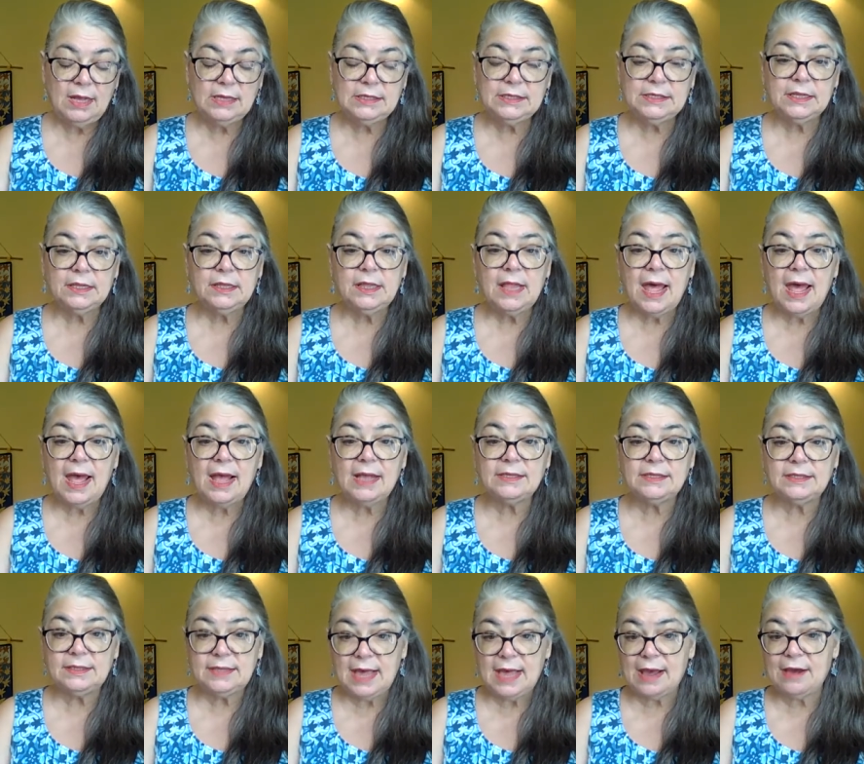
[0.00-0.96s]
is the
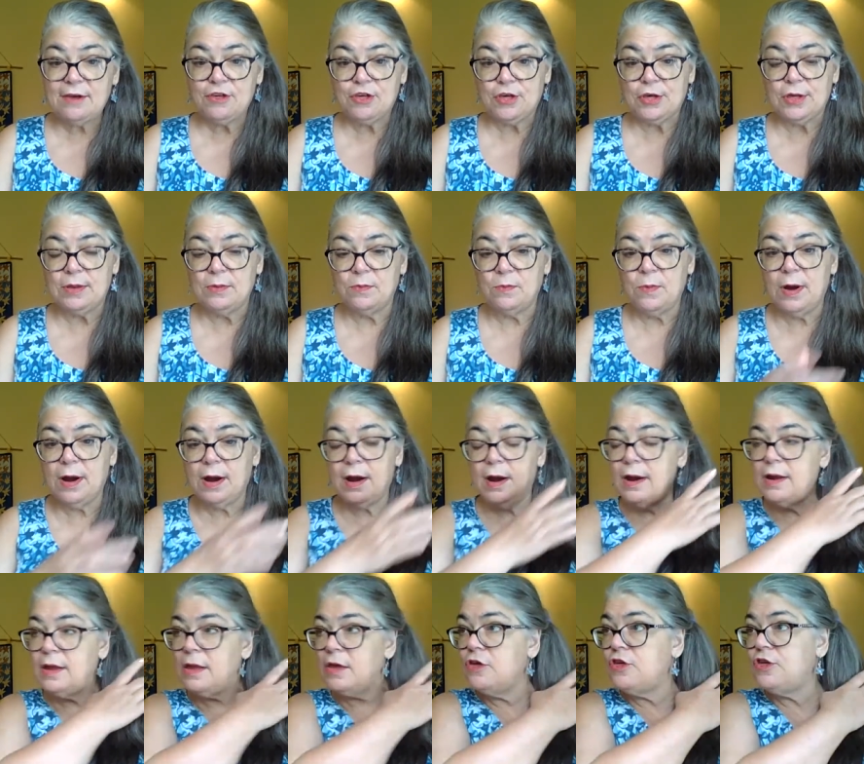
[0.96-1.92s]
last section
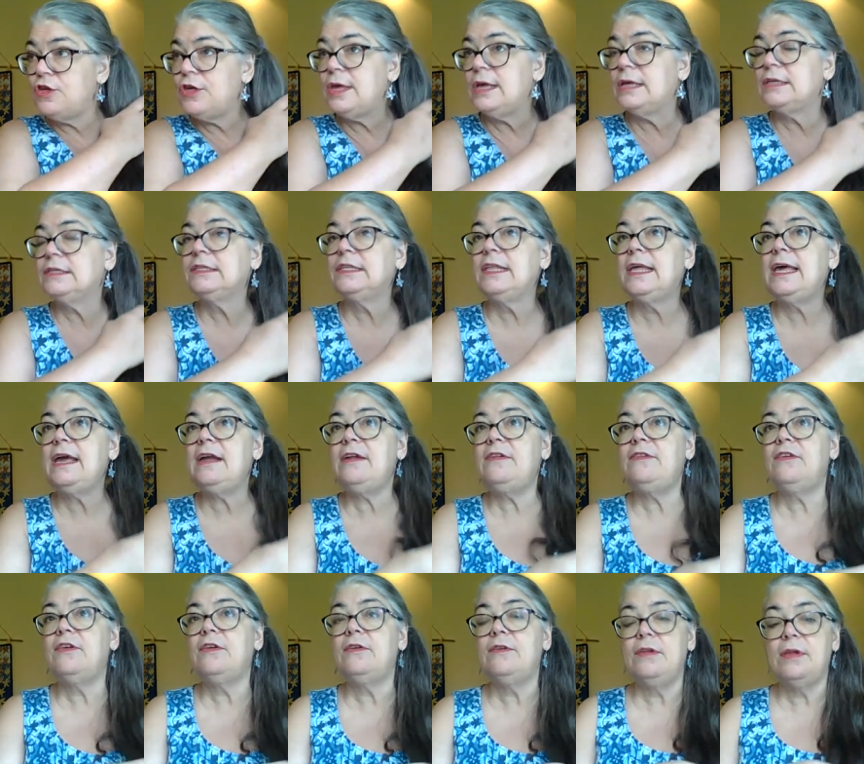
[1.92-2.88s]
where she is
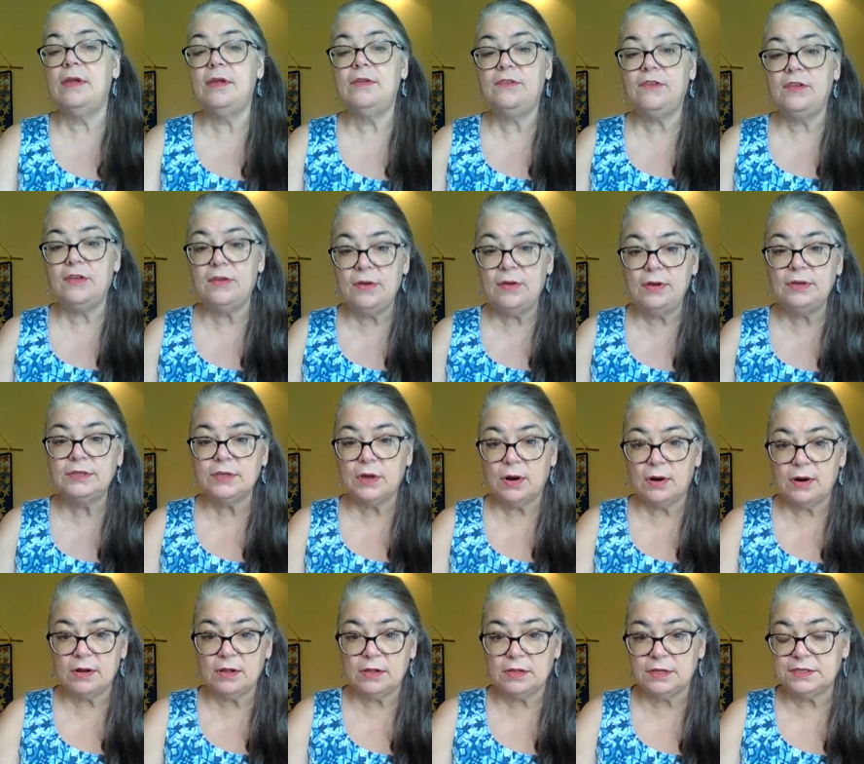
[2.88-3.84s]
linked to, to news
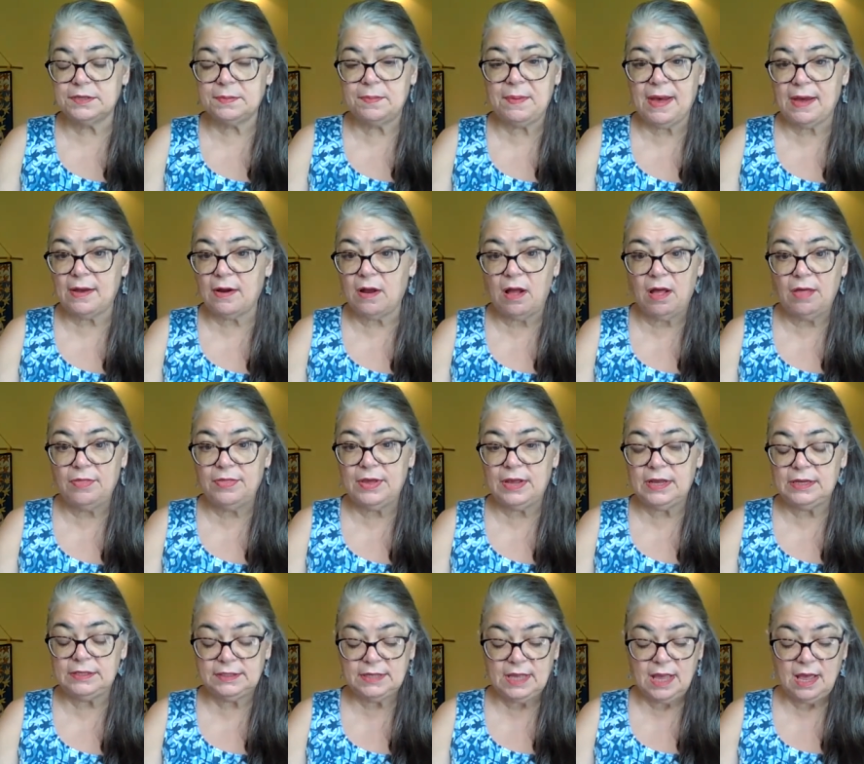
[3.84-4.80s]
articles about all
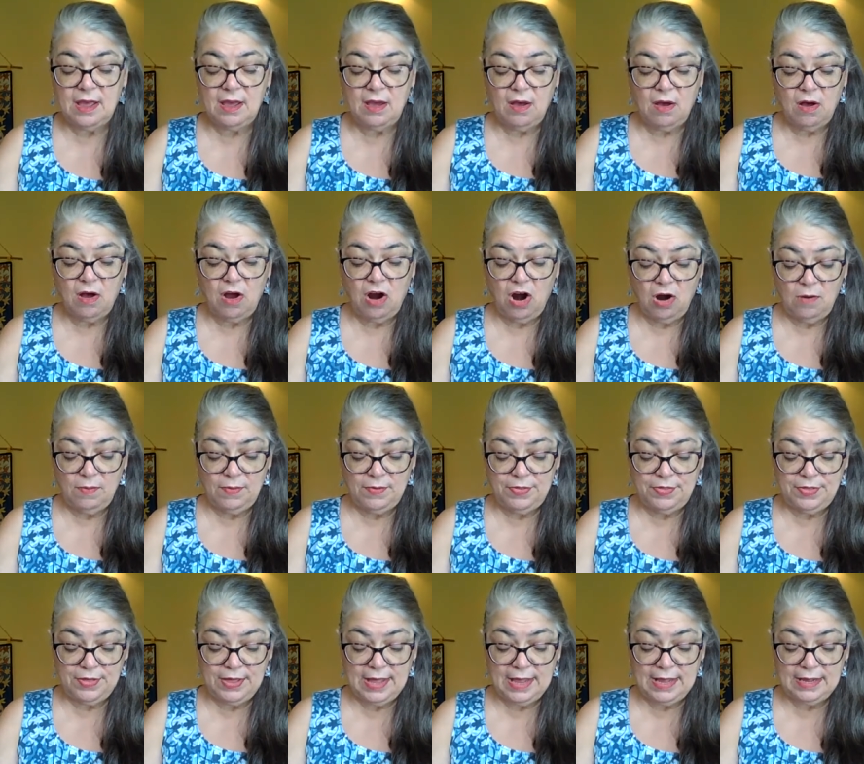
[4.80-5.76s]
these
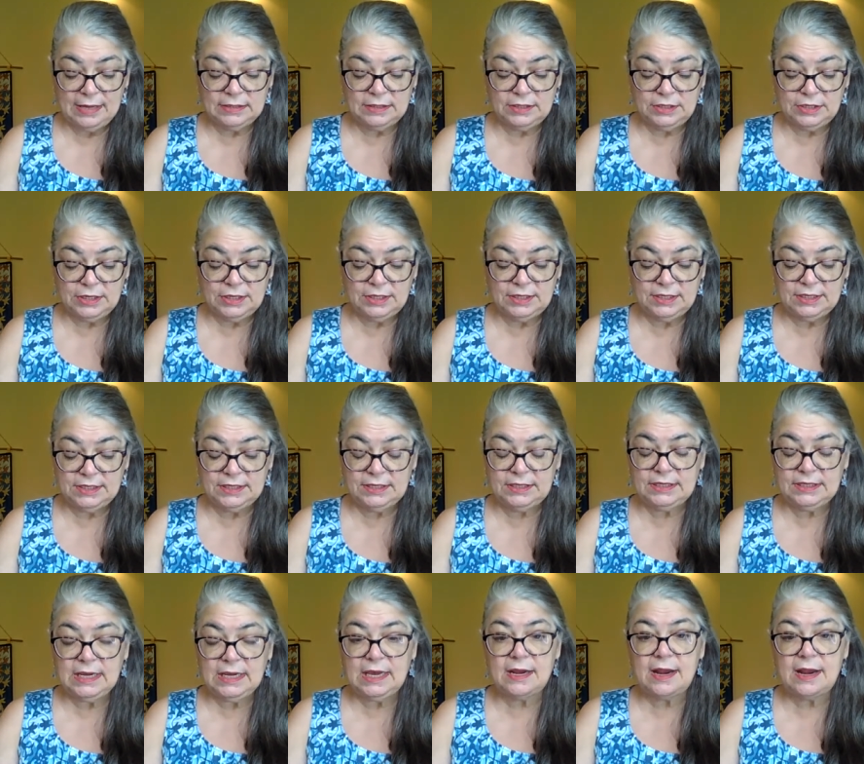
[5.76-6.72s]
horrible things she's
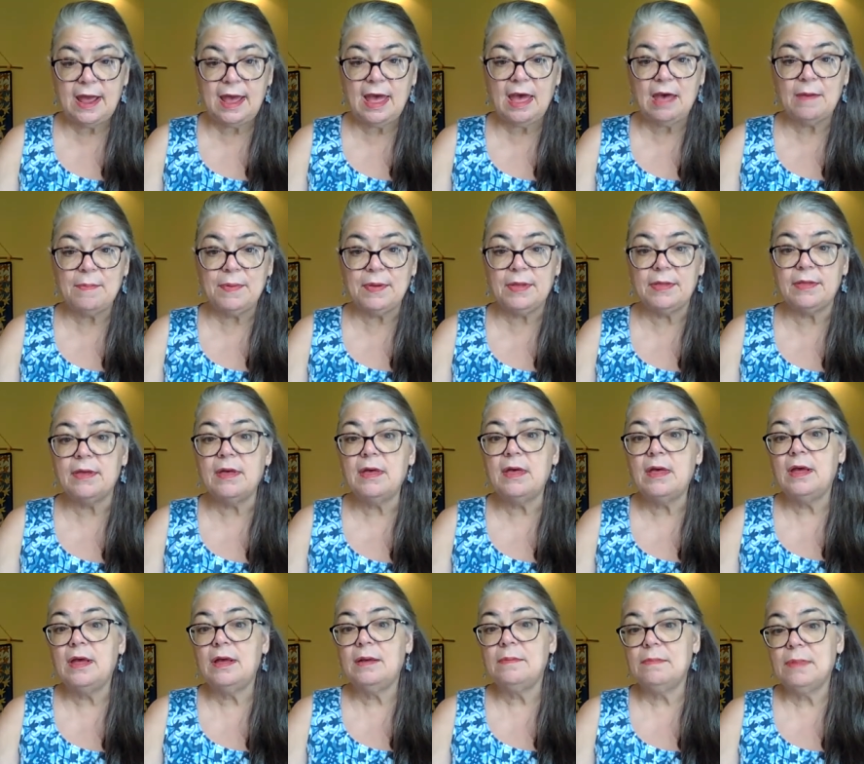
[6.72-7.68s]
seeing happen
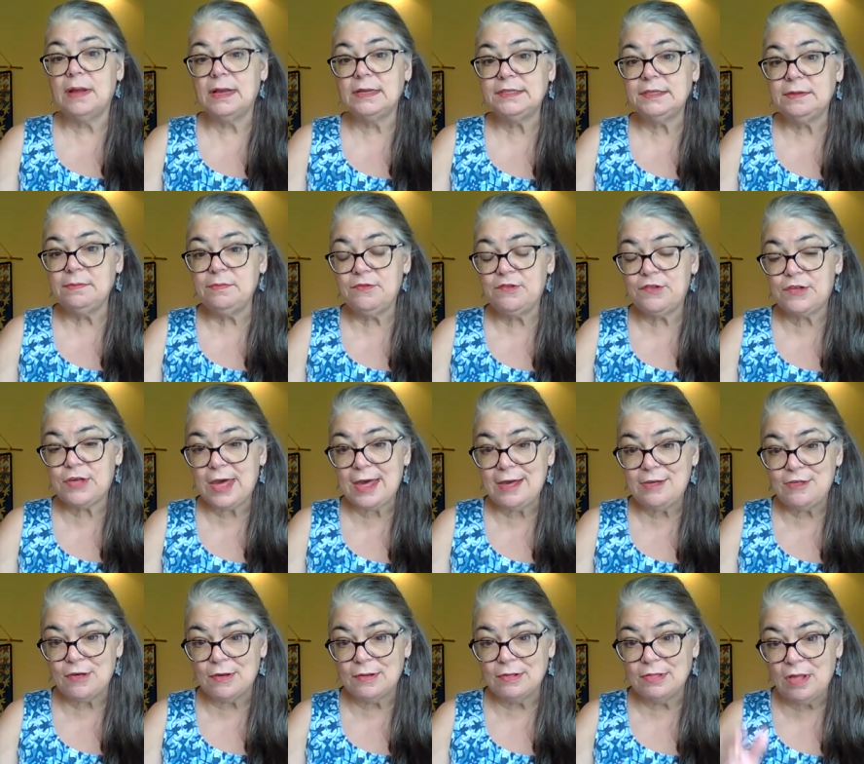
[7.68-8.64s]
Muslims
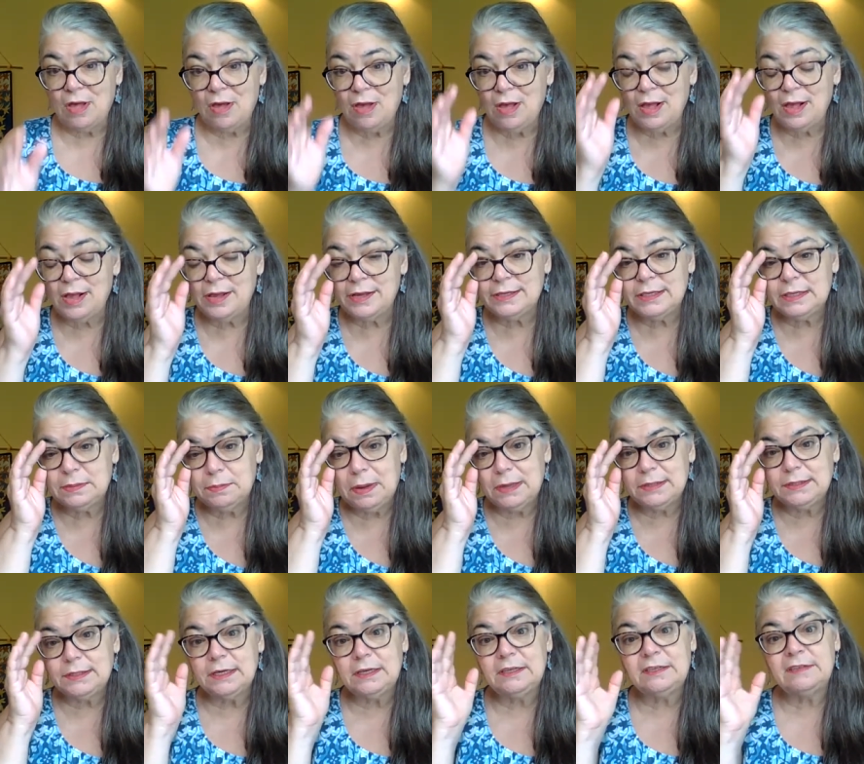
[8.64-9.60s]
changing laws,
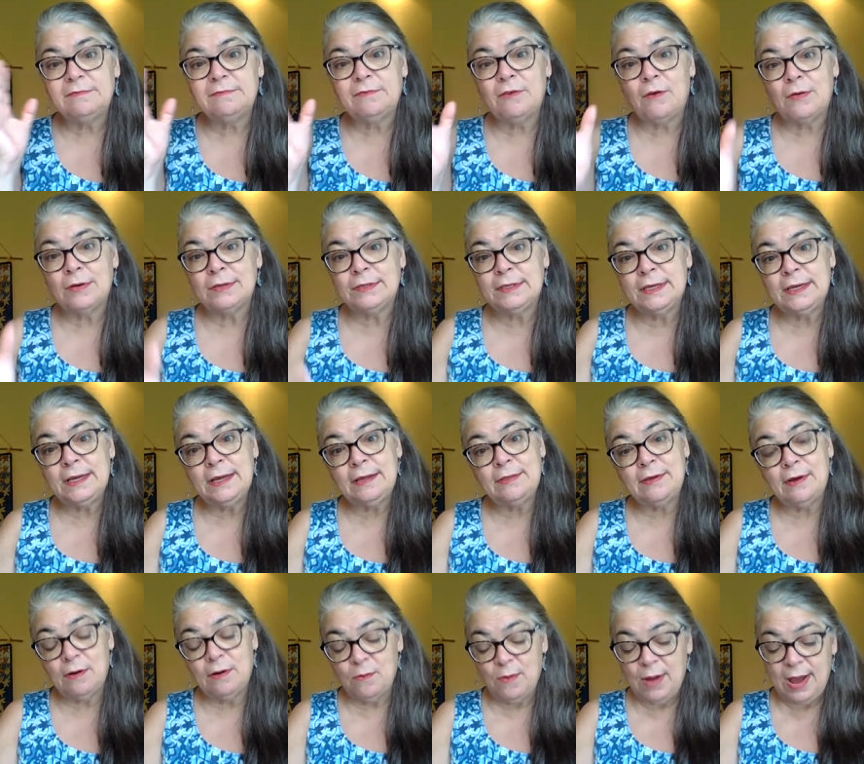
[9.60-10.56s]
Muslims
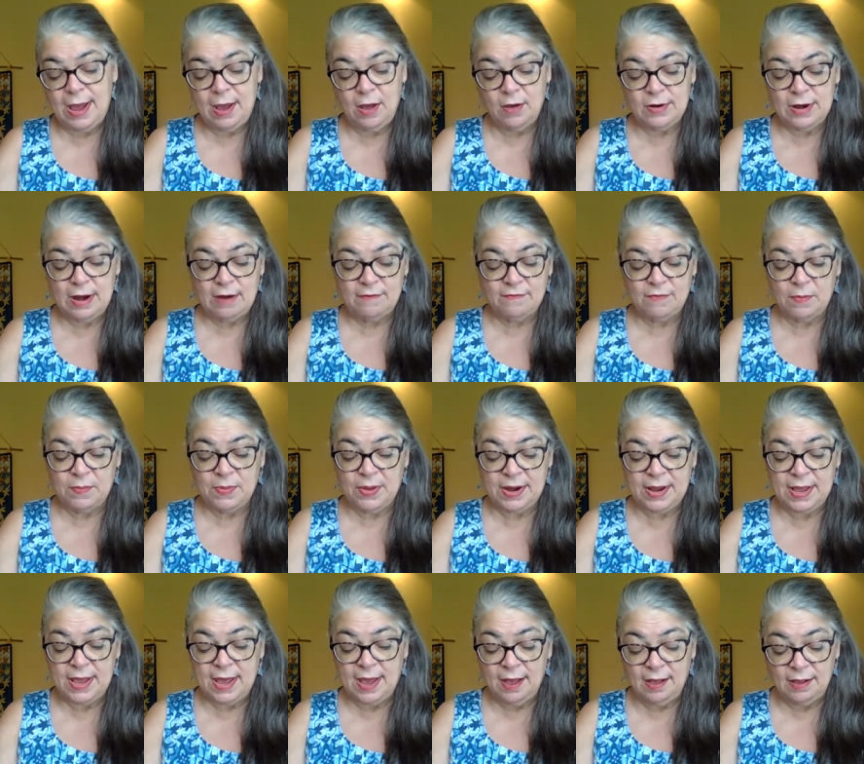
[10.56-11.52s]
forcing their way on
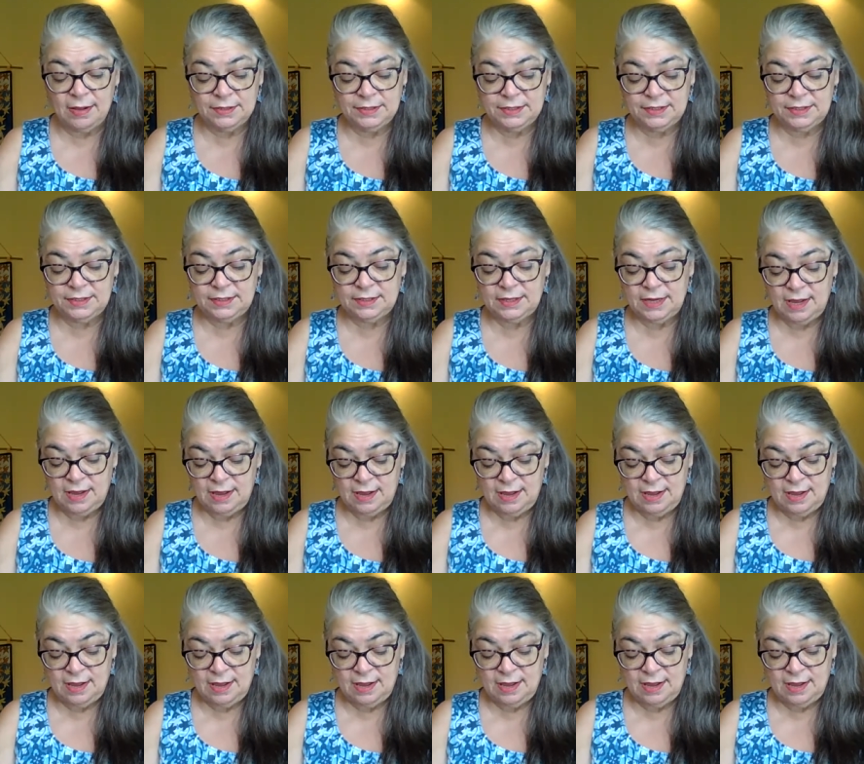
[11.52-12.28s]
everybody else.